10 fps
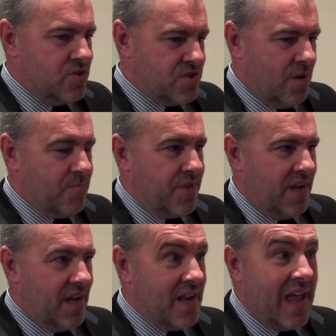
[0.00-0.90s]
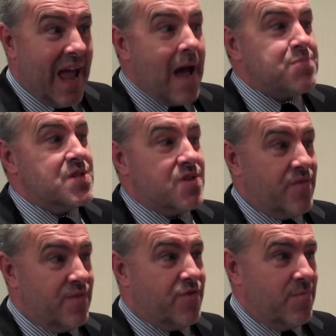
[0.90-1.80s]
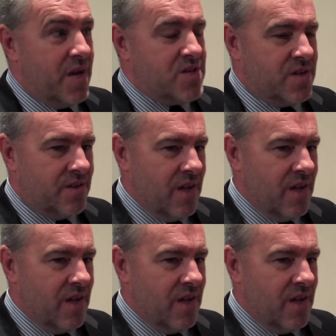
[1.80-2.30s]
something in the absence of information.